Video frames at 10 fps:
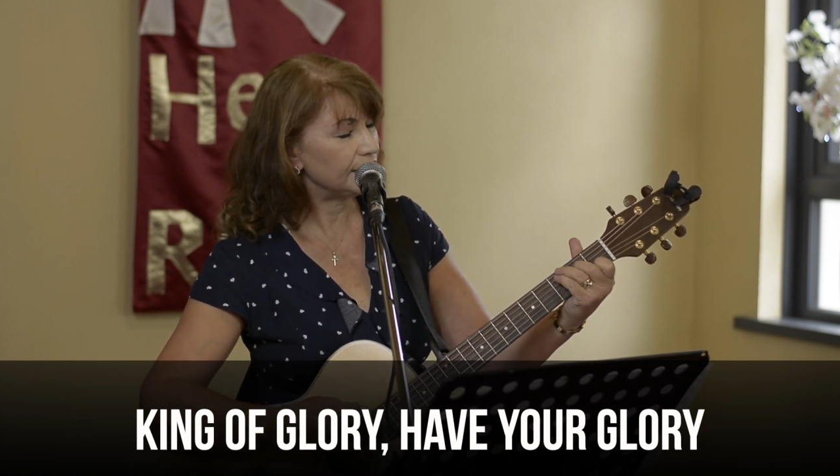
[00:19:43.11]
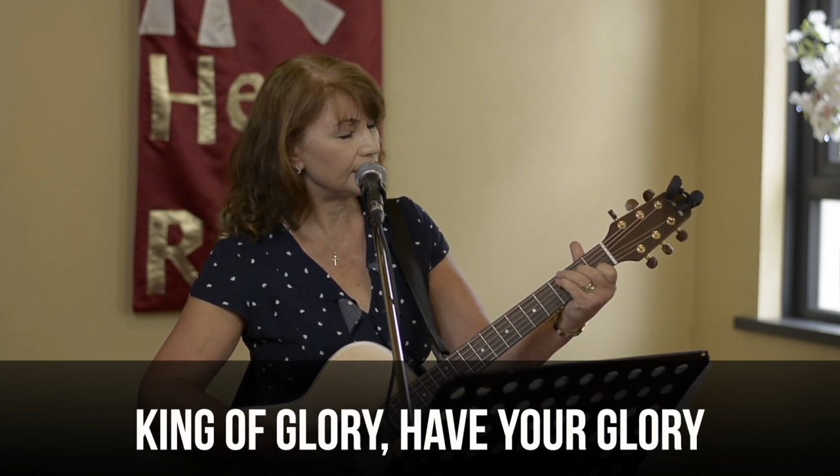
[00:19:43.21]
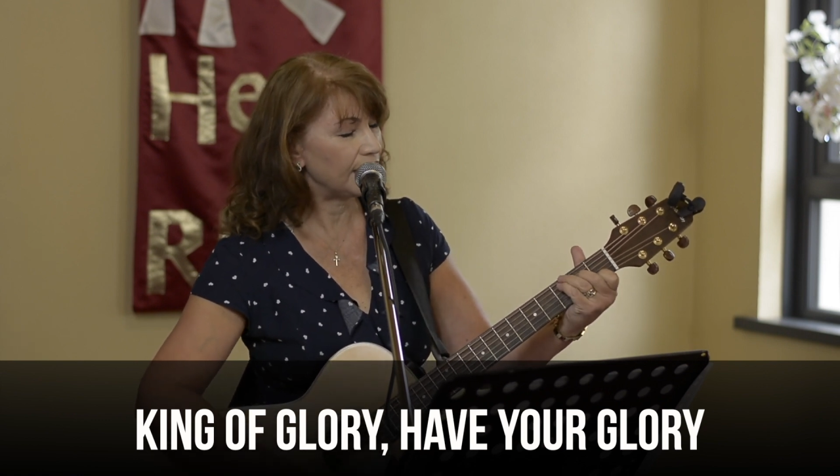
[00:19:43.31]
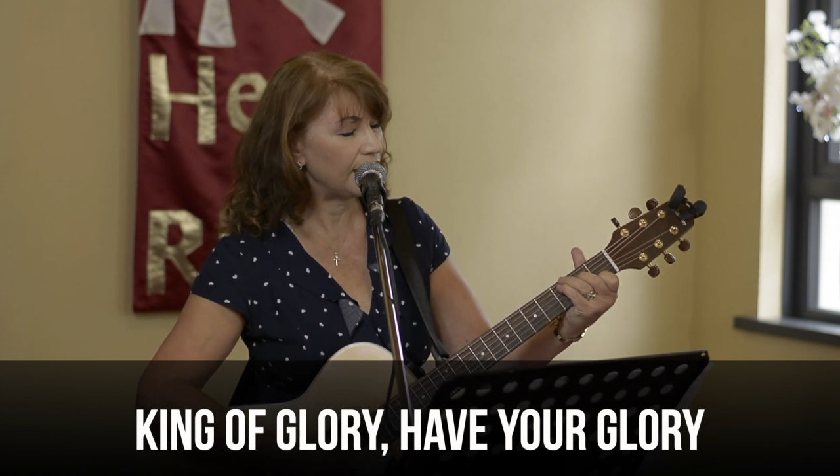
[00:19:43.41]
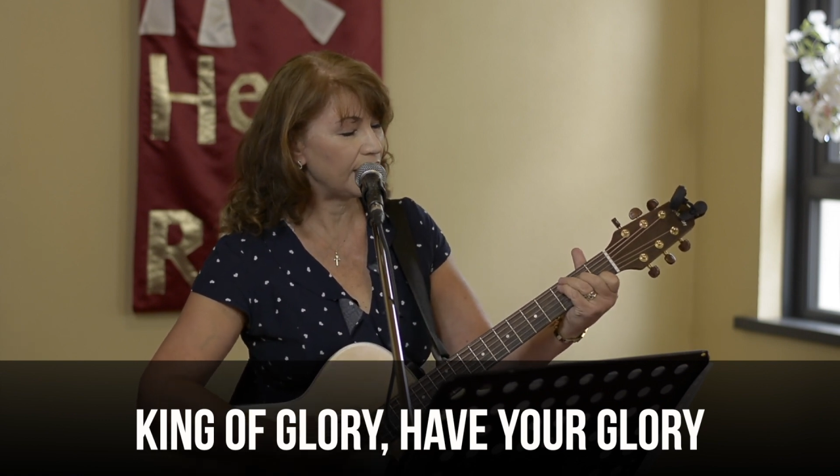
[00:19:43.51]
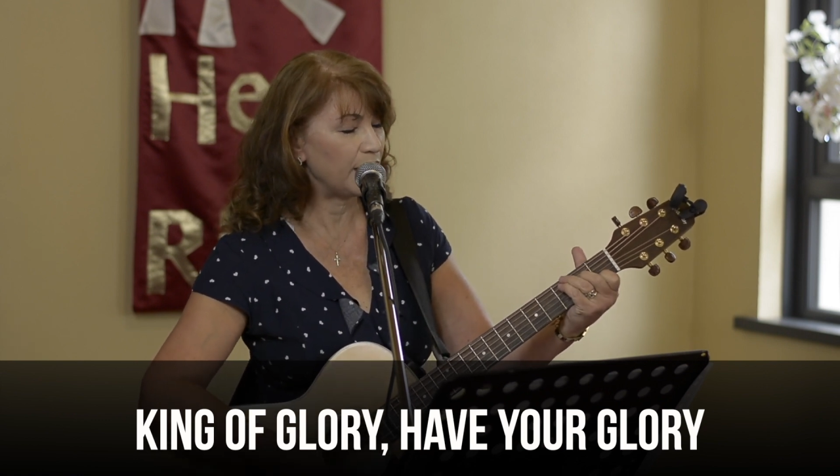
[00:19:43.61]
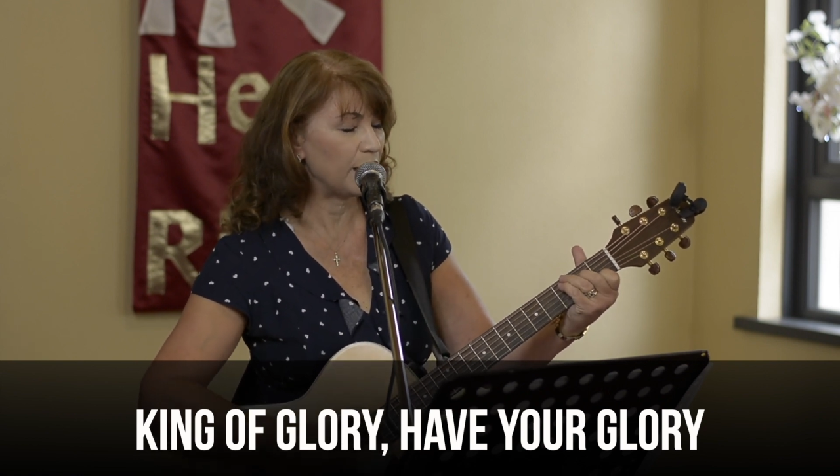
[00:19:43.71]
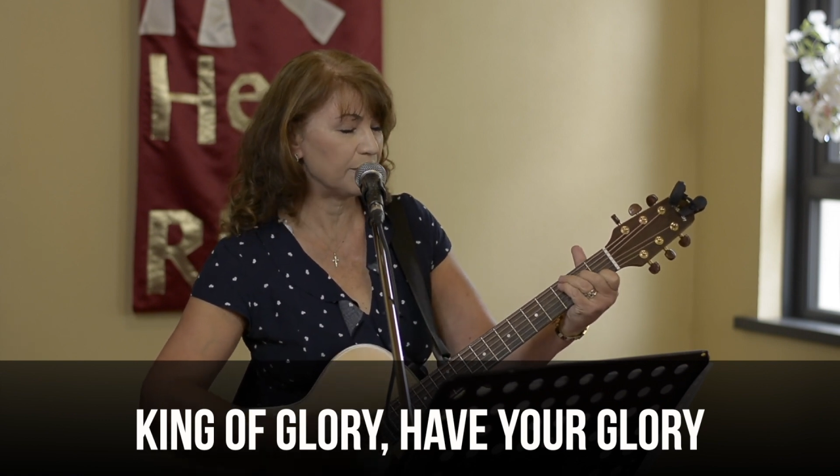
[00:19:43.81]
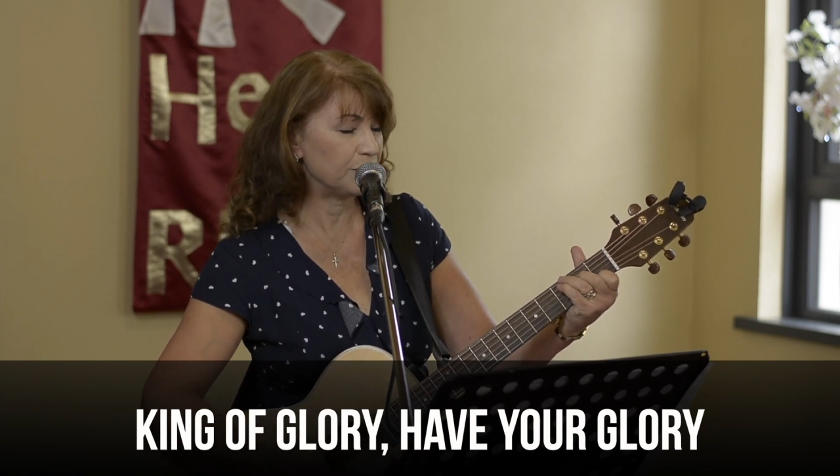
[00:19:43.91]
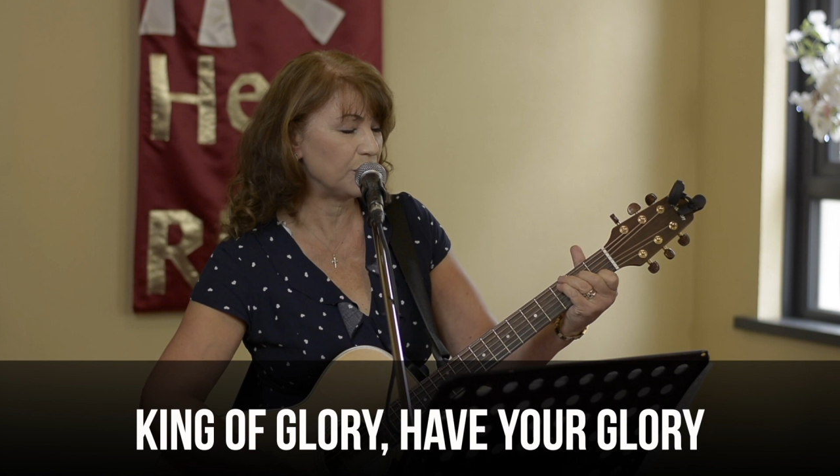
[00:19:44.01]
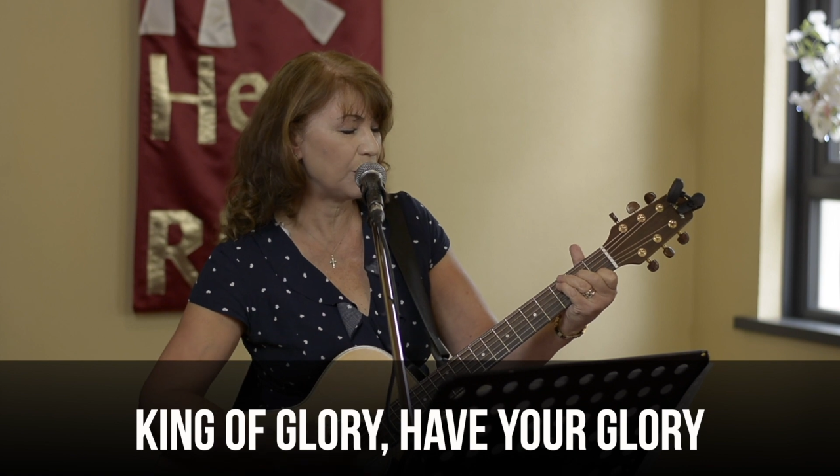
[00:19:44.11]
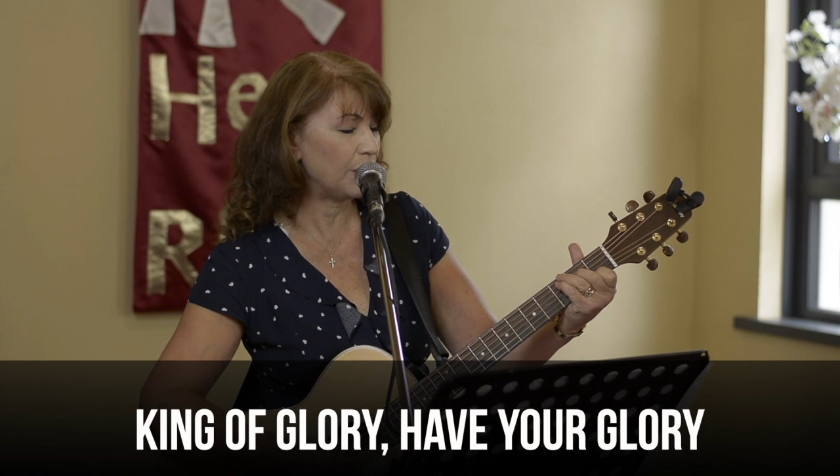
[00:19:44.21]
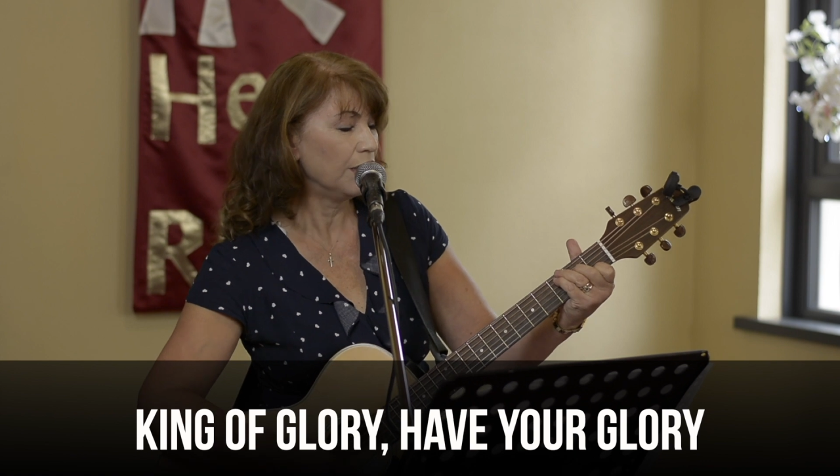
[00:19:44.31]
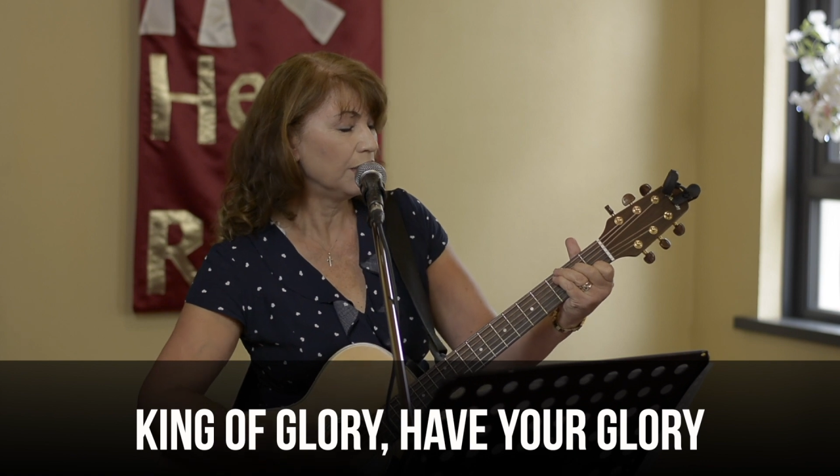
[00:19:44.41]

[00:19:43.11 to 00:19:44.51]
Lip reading: have your glory.